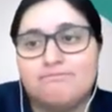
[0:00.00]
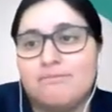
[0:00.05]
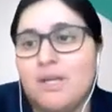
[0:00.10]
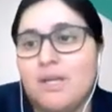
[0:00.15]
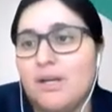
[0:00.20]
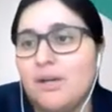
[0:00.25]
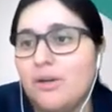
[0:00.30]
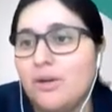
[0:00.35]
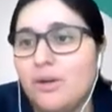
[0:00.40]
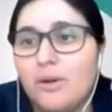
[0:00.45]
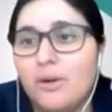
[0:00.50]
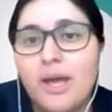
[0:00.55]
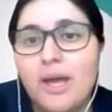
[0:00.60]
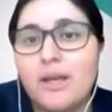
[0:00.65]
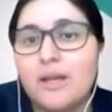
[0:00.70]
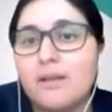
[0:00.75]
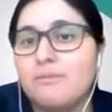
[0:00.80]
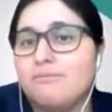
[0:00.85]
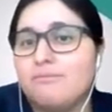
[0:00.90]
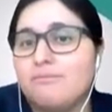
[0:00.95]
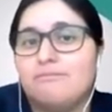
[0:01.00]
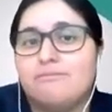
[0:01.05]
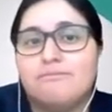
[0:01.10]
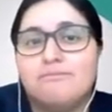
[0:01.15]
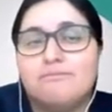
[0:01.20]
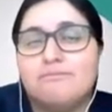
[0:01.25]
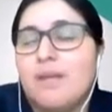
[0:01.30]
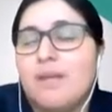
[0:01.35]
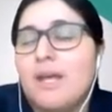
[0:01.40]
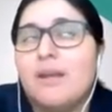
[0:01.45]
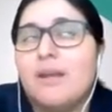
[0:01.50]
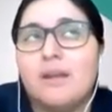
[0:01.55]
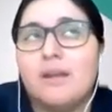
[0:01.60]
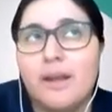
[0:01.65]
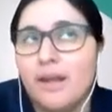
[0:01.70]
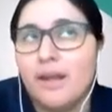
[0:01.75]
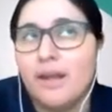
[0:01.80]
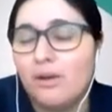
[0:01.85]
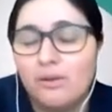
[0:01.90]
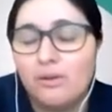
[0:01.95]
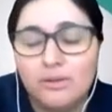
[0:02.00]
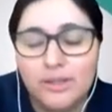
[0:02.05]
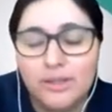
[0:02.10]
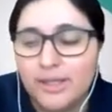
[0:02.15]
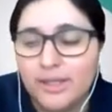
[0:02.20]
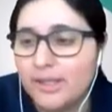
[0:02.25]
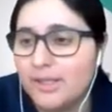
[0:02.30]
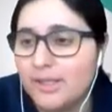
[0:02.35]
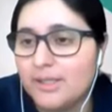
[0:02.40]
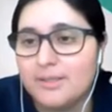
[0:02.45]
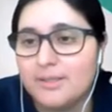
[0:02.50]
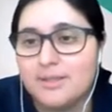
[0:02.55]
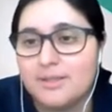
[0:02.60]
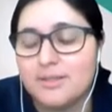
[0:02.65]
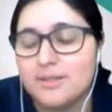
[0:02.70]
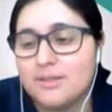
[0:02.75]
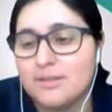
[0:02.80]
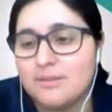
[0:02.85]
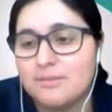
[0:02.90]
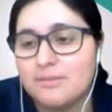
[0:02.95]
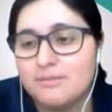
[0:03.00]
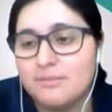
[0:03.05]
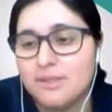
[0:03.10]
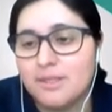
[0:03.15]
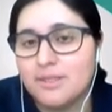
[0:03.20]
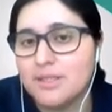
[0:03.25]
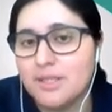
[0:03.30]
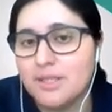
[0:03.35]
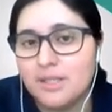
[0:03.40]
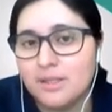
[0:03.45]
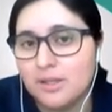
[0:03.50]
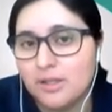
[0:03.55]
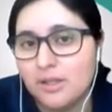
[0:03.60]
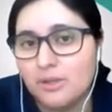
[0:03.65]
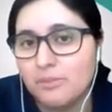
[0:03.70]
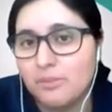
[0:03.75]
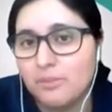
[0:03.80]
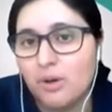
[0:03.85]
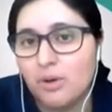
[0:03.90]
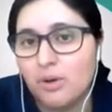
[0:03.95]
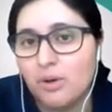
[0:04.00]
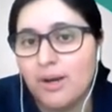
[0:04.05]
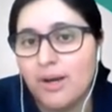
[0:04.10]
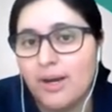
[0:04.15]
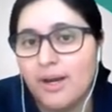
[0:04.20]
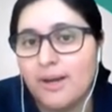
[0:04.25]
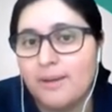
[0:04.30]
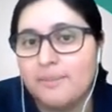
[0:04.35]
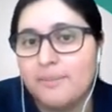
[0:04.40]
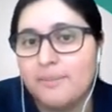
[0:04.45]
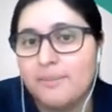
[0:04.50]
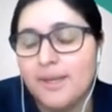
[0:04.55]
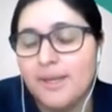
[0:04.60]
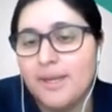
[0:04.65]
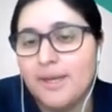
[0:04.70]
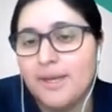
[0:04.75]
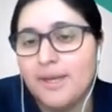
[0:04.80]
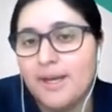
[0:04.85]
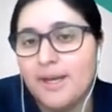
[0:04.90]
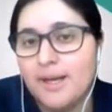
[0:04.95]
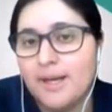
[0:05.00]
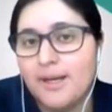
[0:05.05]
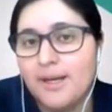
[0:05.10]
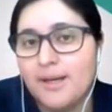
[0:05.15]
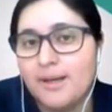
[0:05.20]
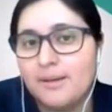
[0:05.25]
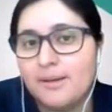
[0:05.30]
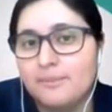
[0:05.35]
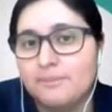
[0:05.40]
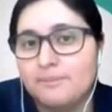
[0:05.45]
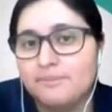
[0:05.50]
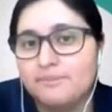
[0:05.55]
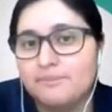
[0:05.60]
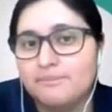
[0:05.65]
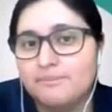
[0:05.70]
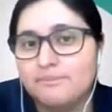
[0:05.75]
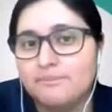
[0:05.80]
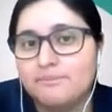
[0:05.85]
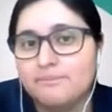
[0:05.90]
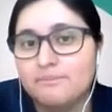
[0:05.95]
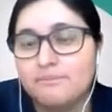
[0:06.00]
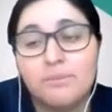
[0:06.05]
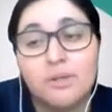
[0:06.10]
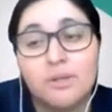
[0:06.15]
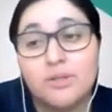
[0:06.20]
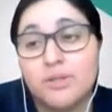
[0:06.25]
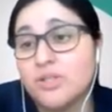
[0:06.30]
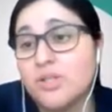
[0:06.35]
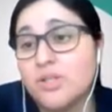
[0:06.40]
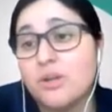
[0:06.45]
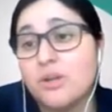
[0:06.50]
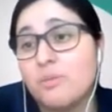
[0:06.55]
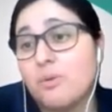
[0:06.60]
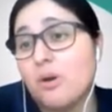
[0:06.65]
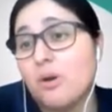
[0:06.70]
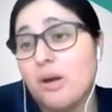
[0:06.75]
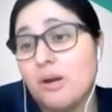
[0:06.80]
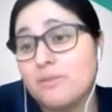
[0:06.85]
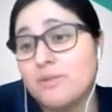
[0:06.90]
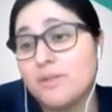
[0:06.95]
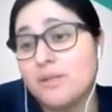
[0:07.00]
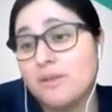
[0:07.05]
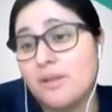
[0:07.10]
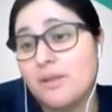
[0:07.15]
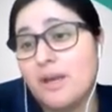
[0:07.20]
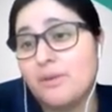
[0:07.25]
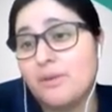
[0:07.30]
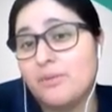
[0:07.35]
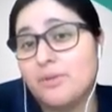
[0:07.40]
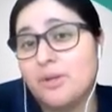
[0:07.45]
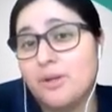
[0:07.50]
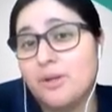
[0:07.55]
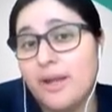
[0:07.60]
I don't know, edit edit now. Like it's it's a good program. Um but there's other programs in, out there